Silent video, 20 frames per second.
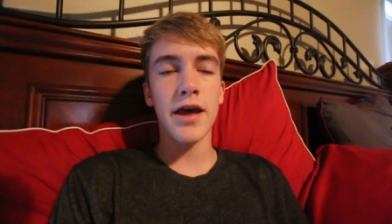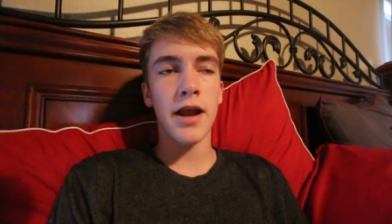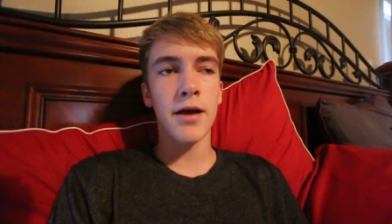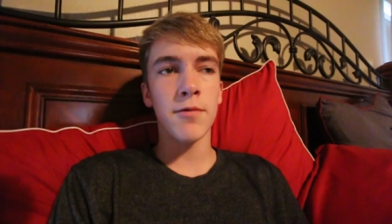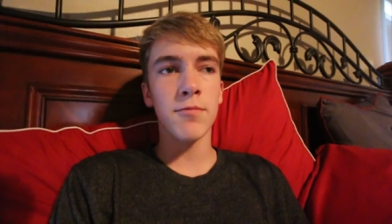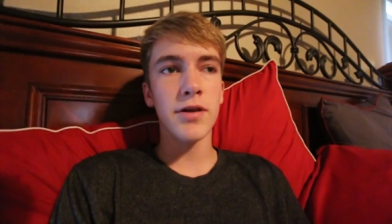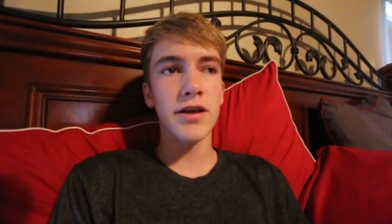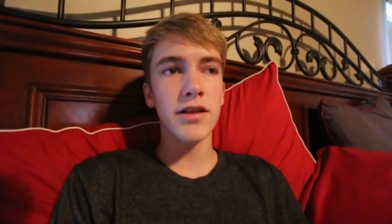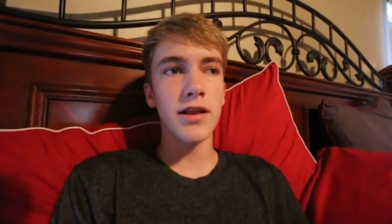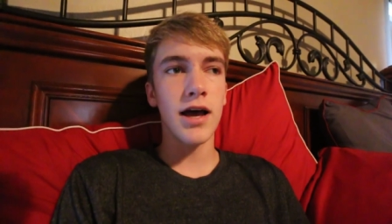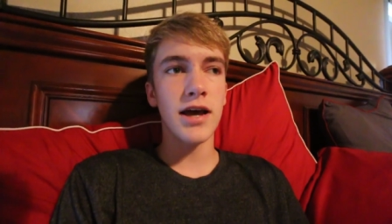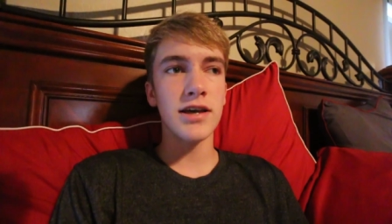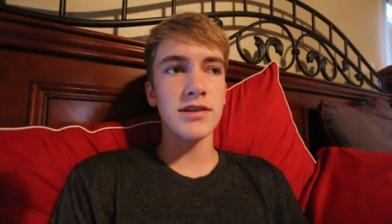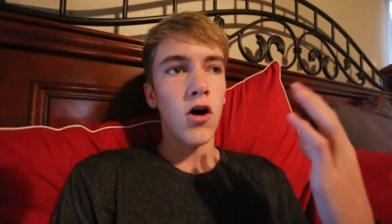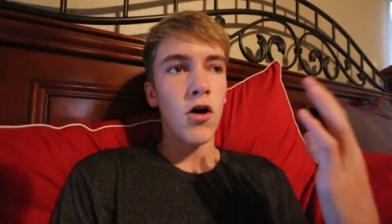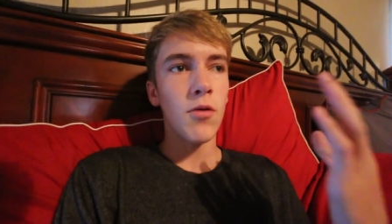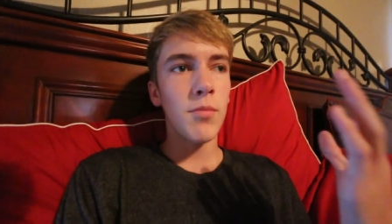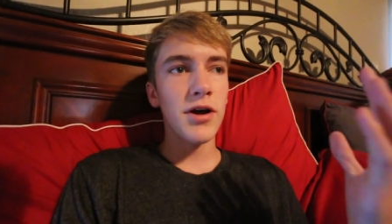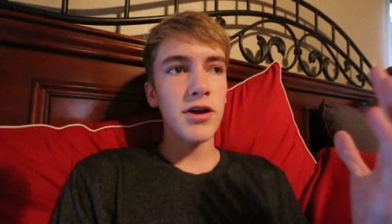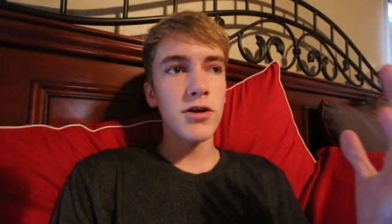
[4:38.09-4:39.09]
and I
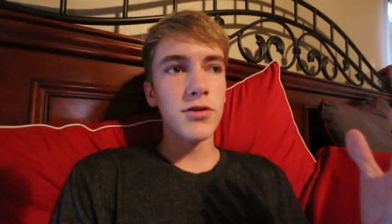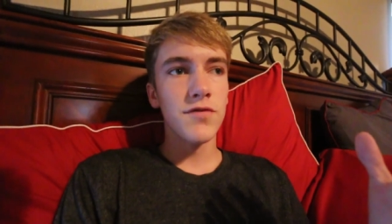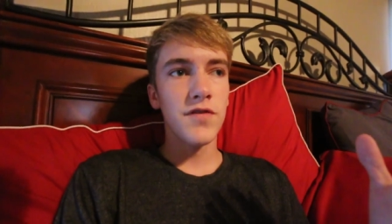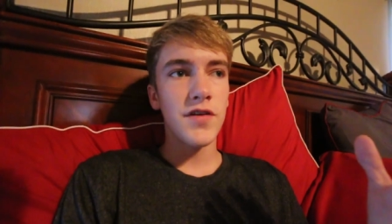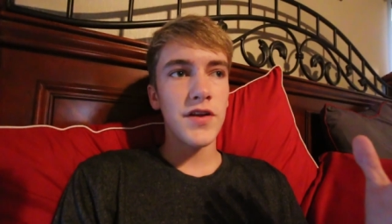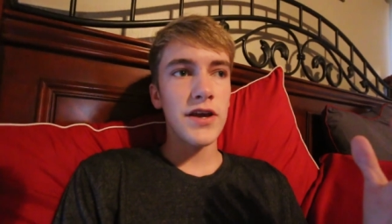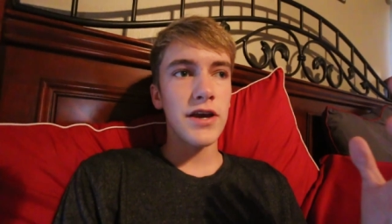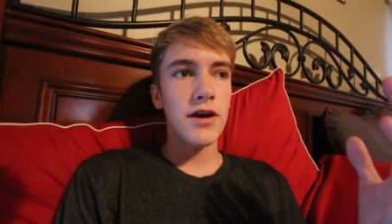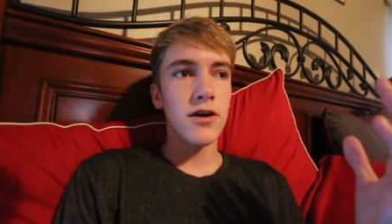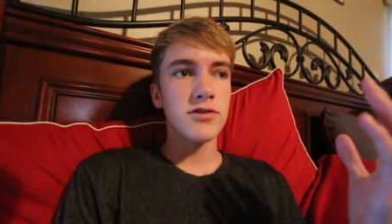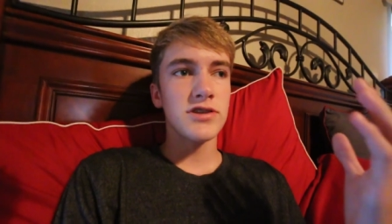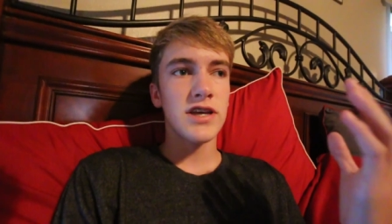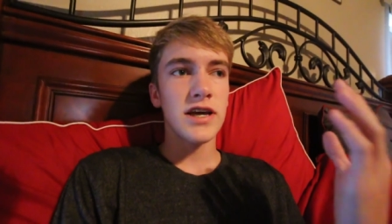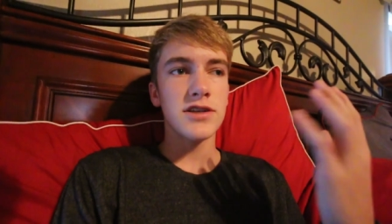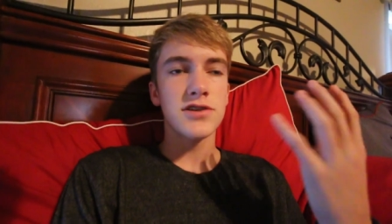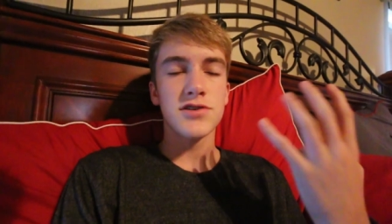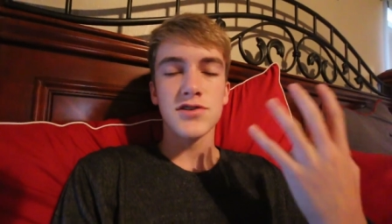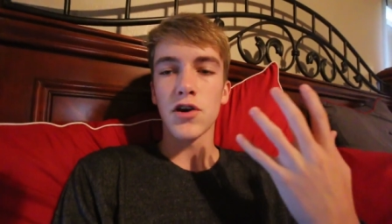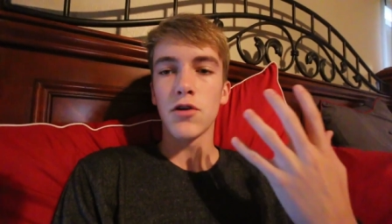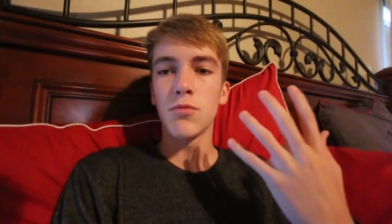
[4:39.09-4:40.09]
realized all my old videos
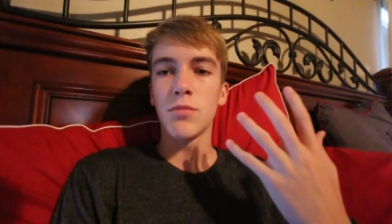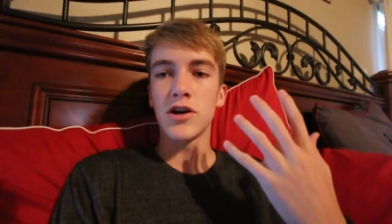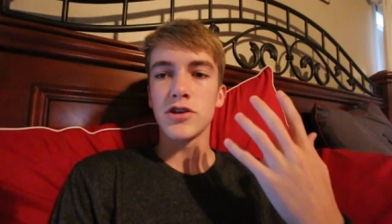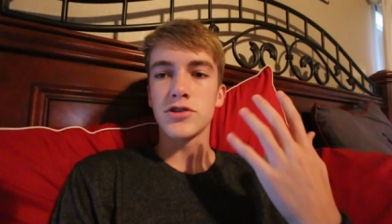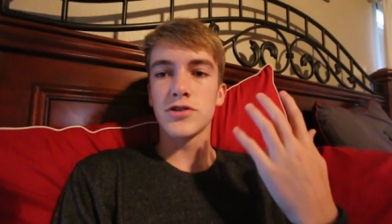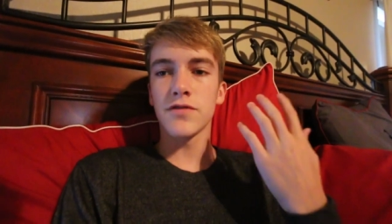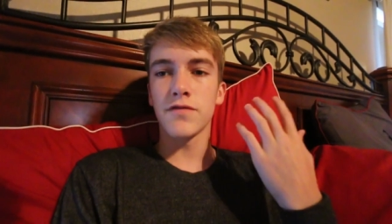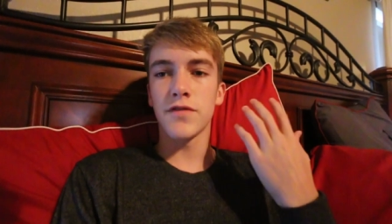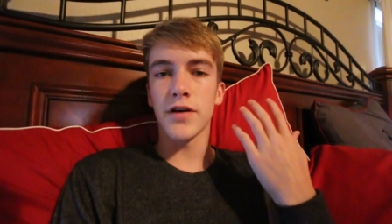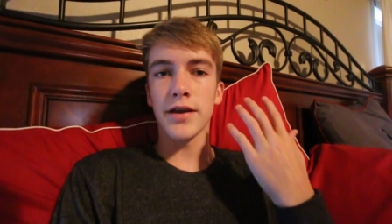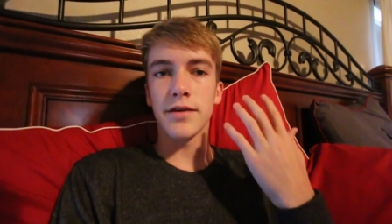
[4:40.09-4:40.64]
had so much of,